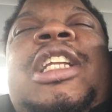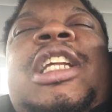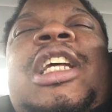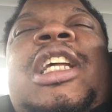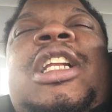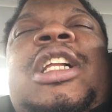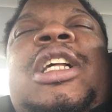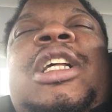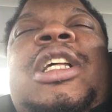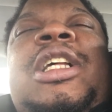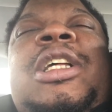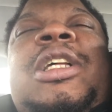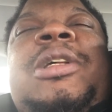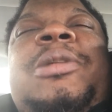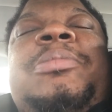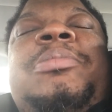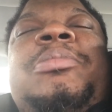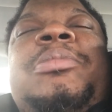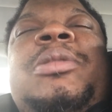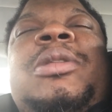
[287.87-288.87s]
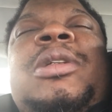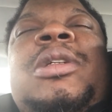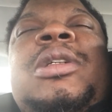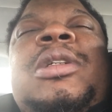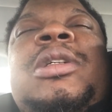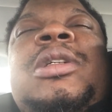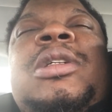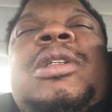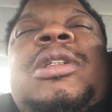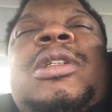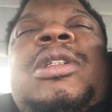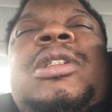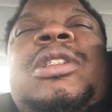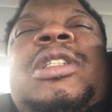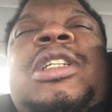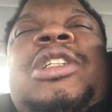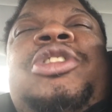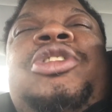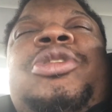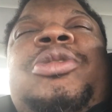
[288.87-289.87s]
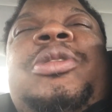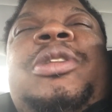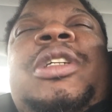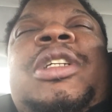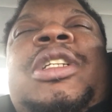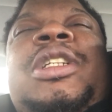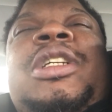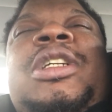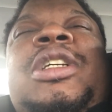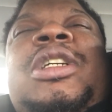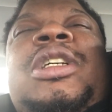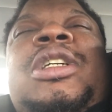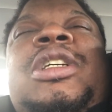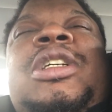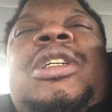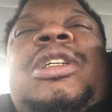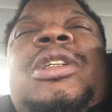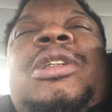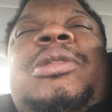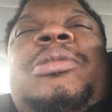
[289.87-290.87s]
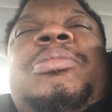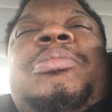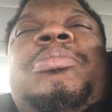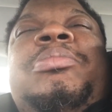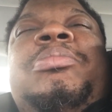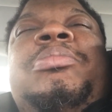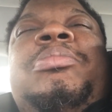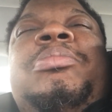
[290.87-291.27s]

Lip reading: that you can